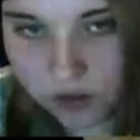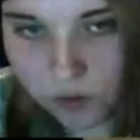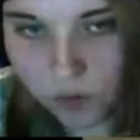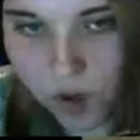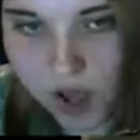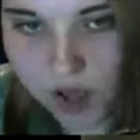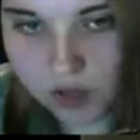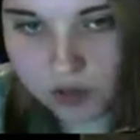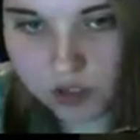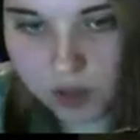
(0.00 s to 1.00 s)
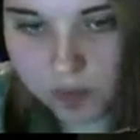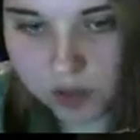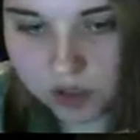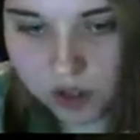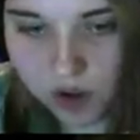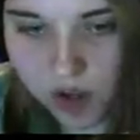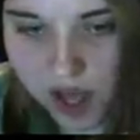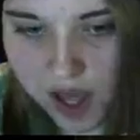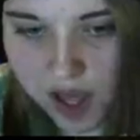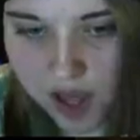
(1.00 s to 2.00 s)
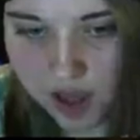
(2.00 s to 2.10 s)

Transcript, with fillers: that. How are you jumping so high?